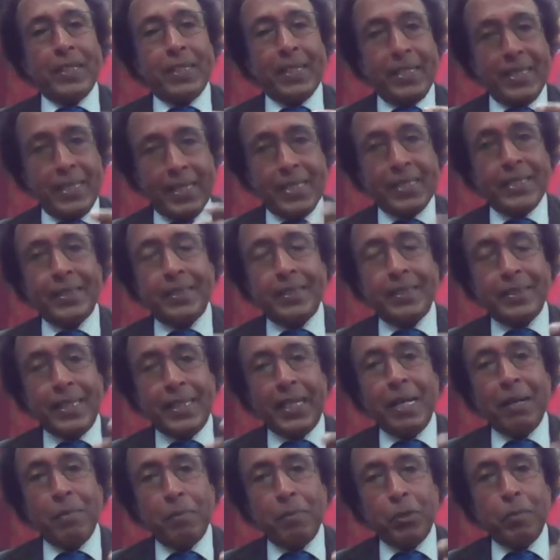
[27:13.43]
yes, the
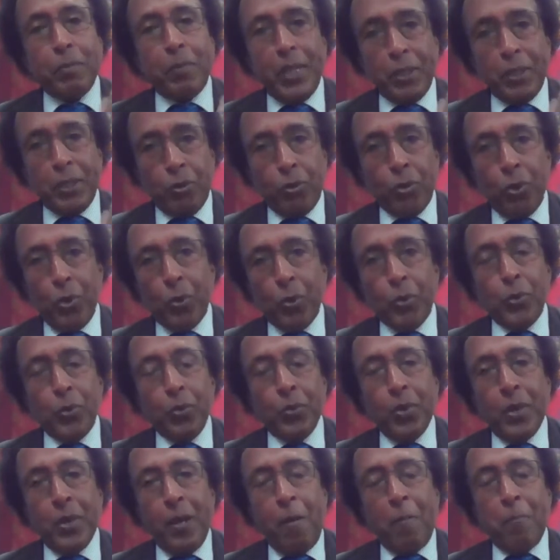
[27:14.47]
government might
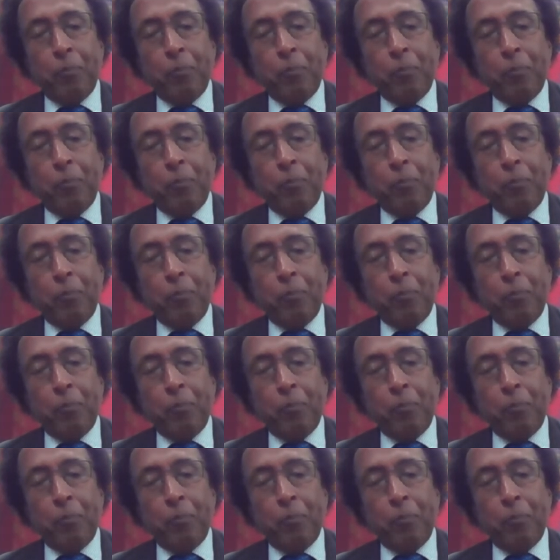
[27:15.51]
know